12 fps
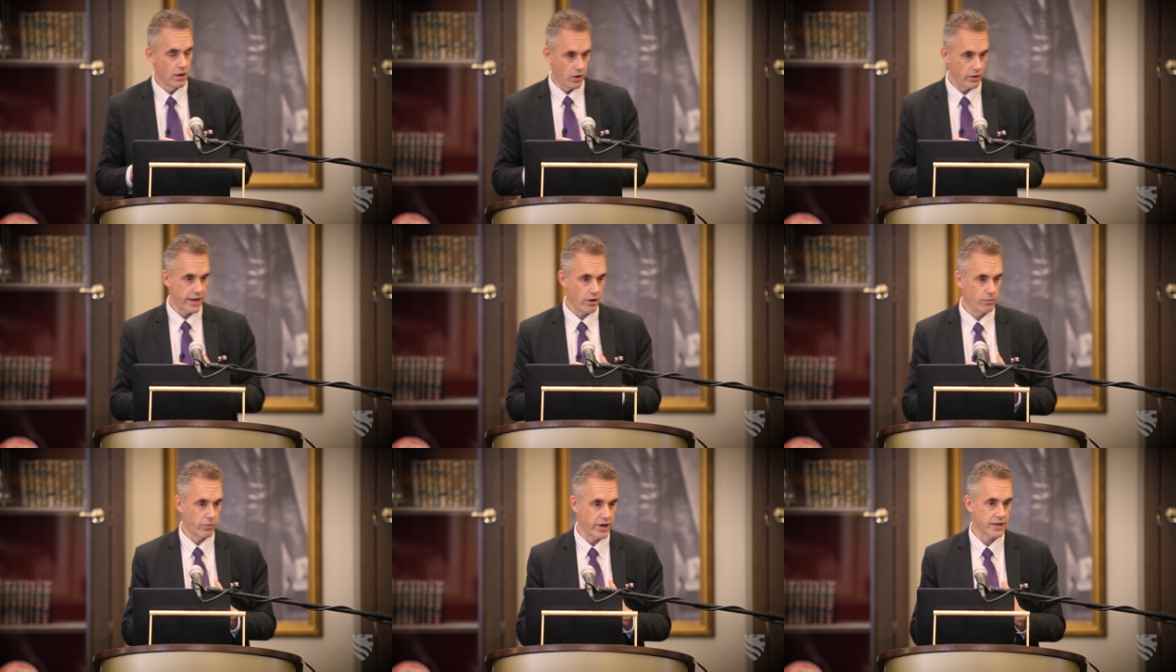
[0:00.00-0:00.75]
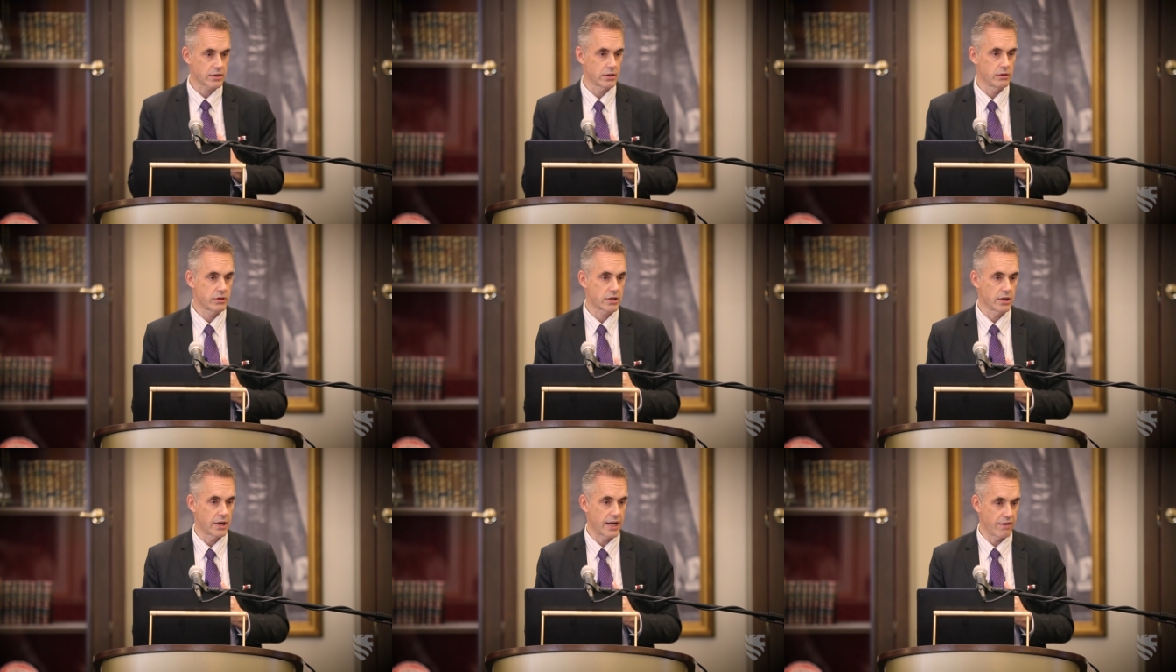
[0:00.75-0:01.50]
all hell breaks
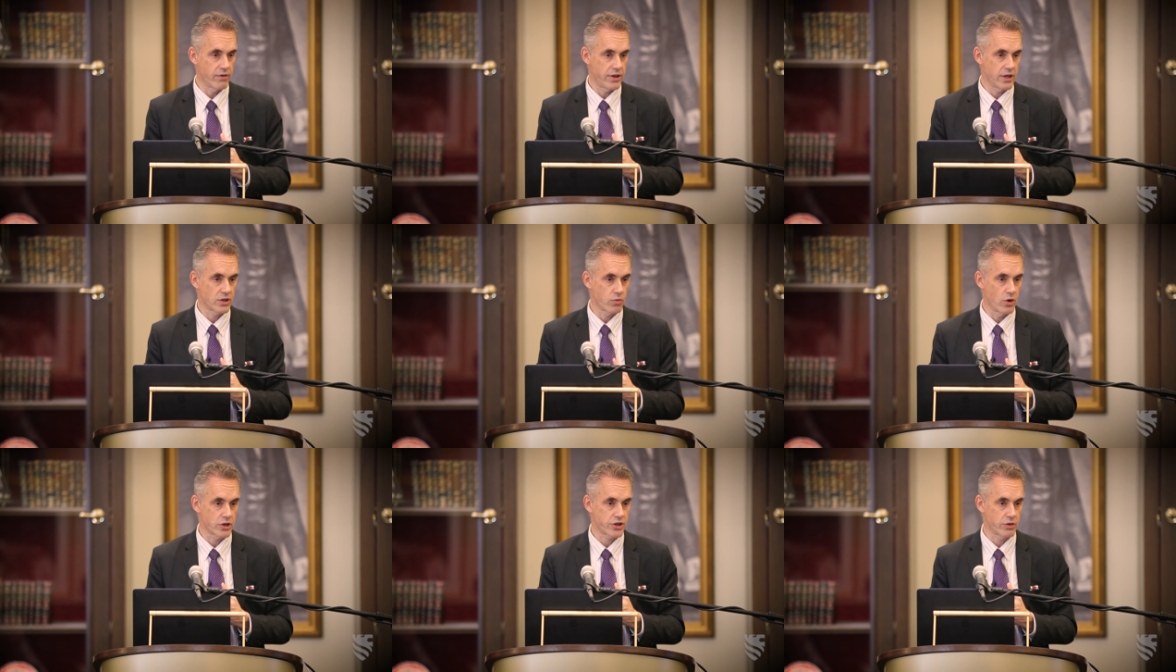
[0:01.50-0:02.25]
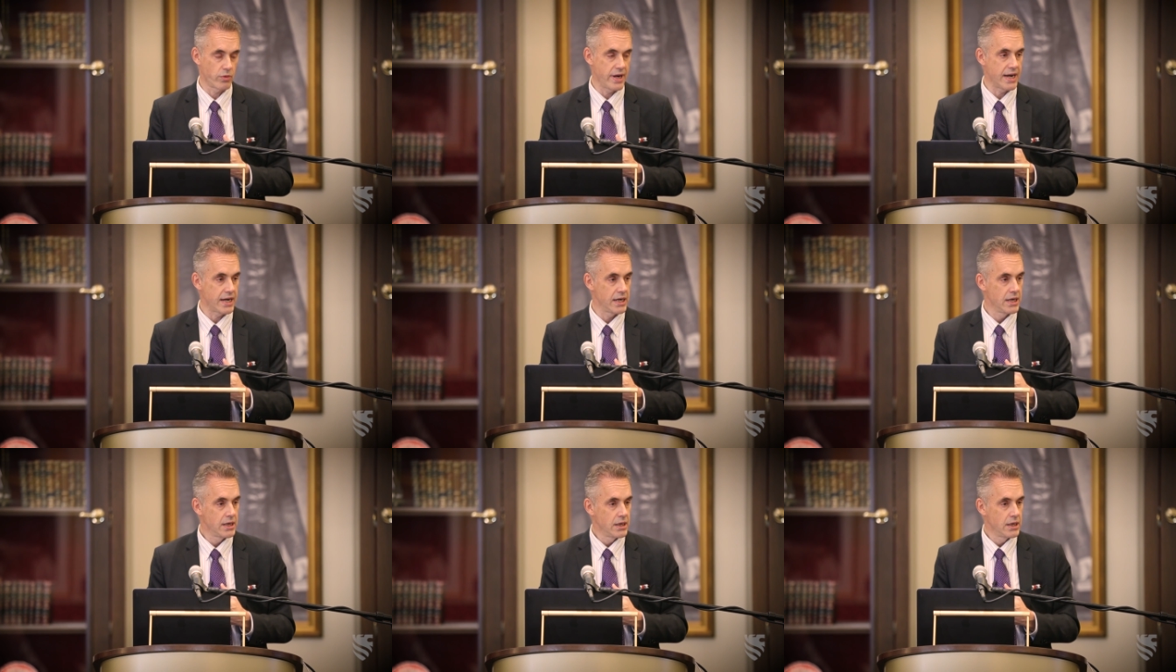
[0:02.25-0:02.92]
loose and everything's washed away.